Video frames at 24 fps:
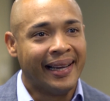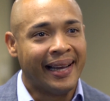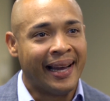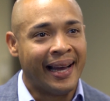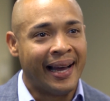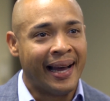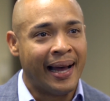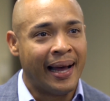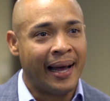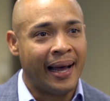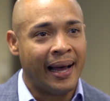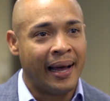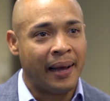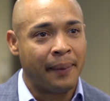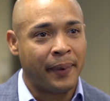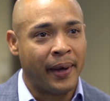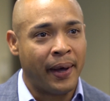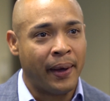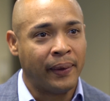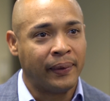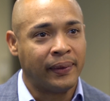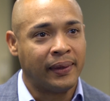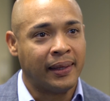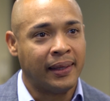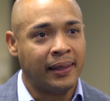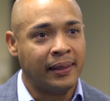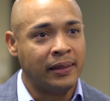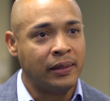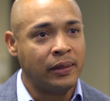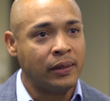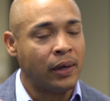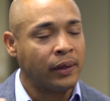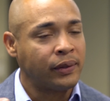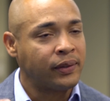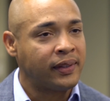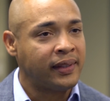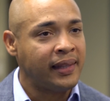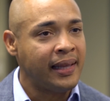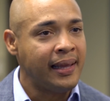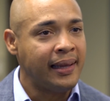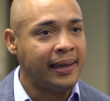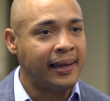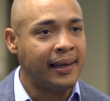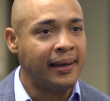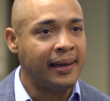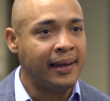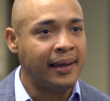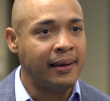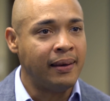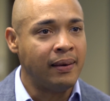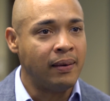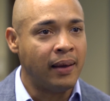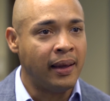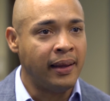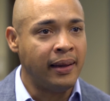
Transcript: about not thinking